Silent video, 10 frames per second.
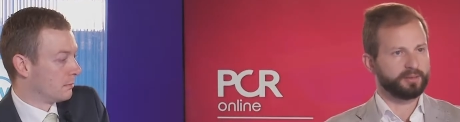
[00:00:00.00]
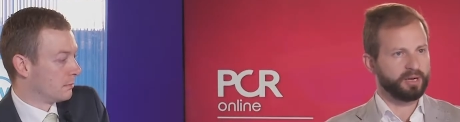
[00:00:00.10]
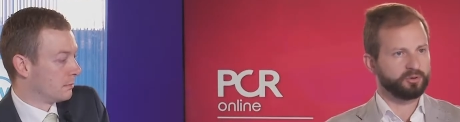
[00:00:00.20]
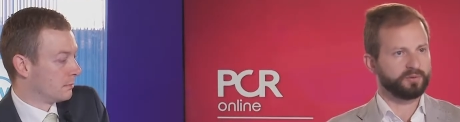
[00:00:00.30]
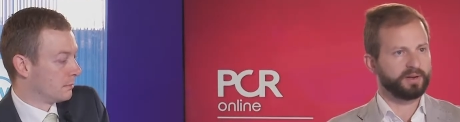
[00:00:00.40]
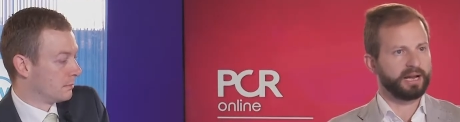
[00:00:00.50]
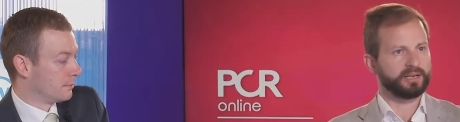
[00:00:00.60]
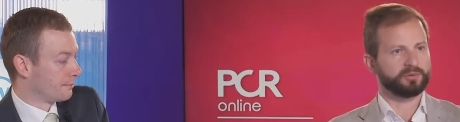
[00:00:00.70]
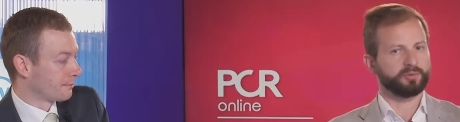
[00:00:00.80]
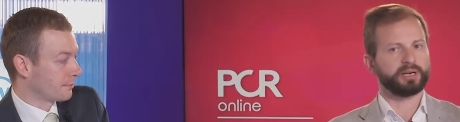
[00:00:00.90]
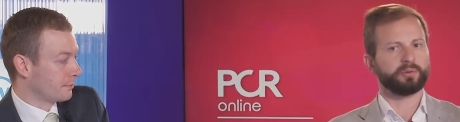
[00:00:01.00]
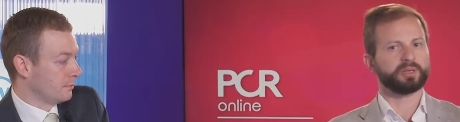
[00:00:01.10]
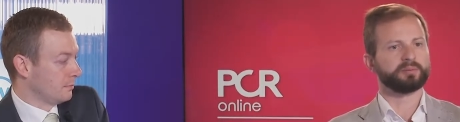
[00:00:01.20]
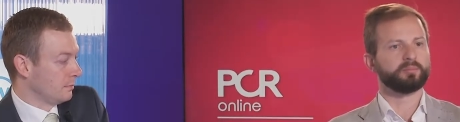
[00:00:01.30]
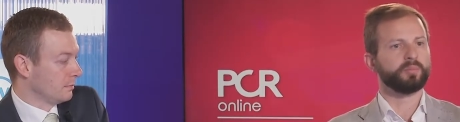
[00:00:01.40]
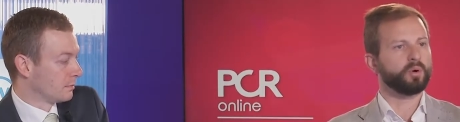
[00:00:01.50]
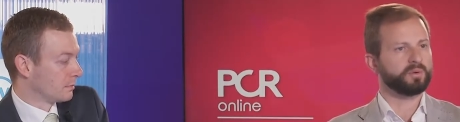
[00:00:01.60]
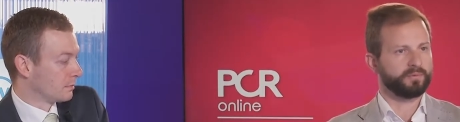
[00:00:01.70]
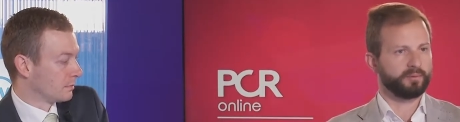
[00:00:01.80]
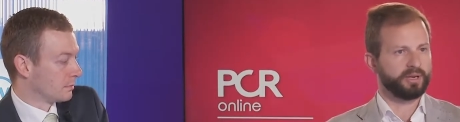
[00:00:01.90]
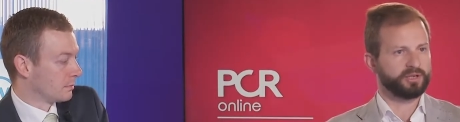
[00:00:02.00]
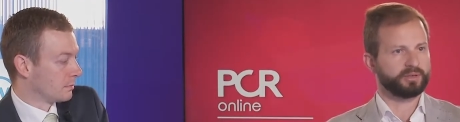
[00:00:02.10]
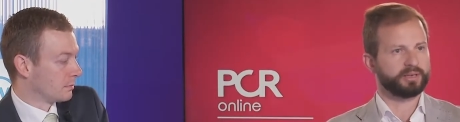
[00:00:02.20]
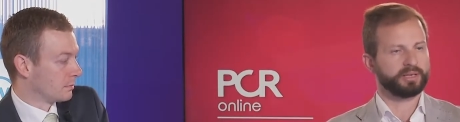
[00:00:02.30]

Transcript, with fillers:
Speaker 1: amount of calcium, really with bone formation